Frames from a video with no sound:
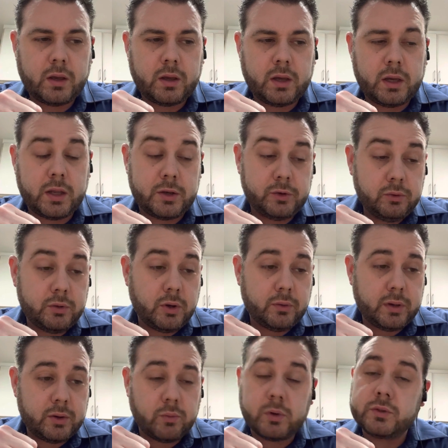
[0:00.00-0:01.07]
I do know
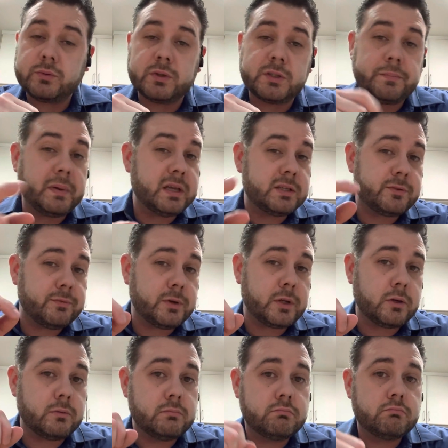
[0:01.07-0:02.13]
He wants what's best for you.
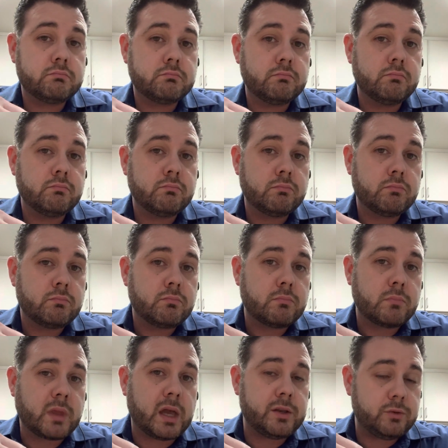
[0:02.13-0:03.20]

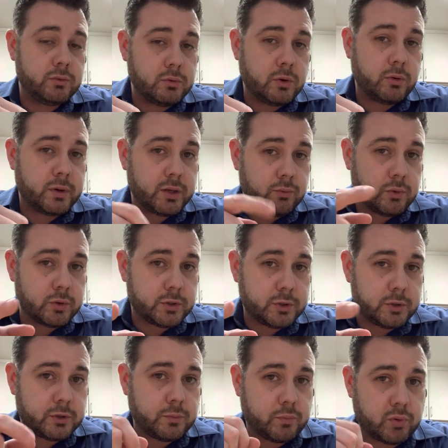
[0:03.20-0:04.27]
I do know He wants you
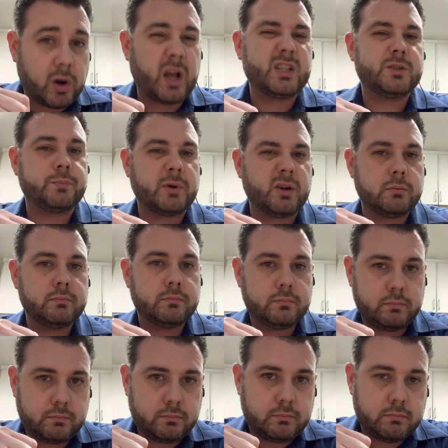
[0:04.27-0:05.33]
to prosper
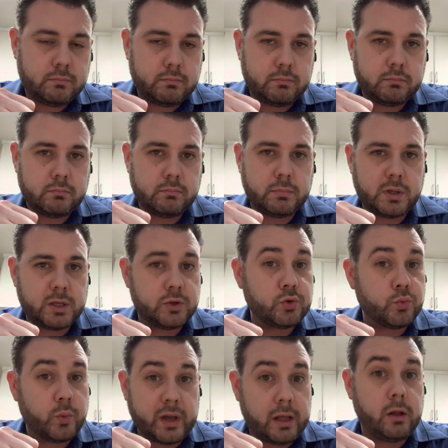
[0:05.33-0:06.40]
and do
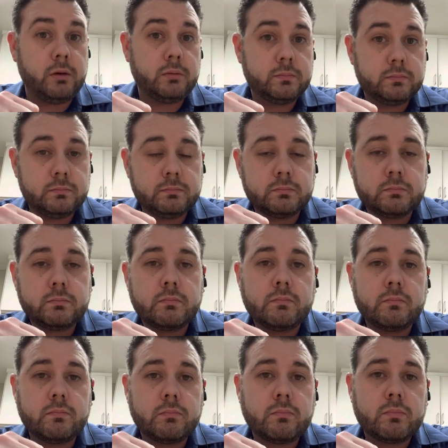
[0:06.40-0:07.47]
well
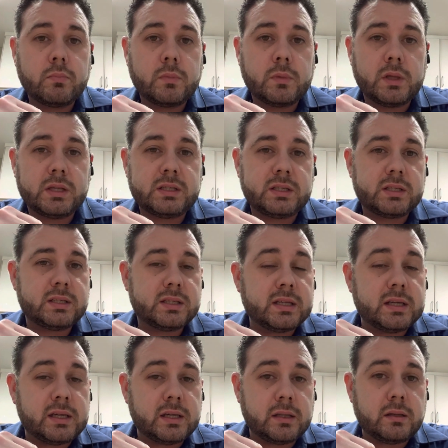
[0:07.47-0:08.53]
and
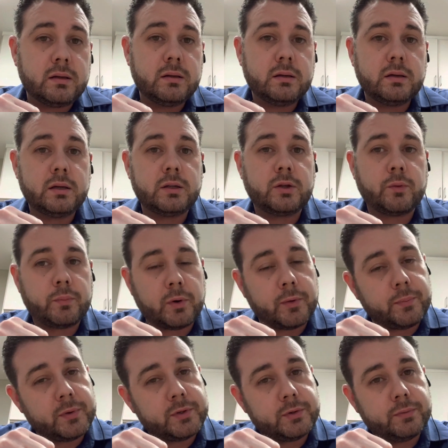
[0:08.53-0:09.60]
succeed in your
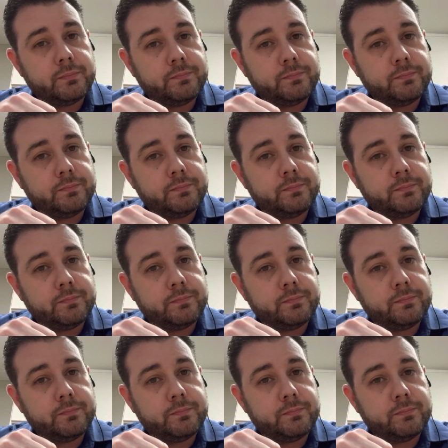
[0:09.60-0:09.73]
purpose.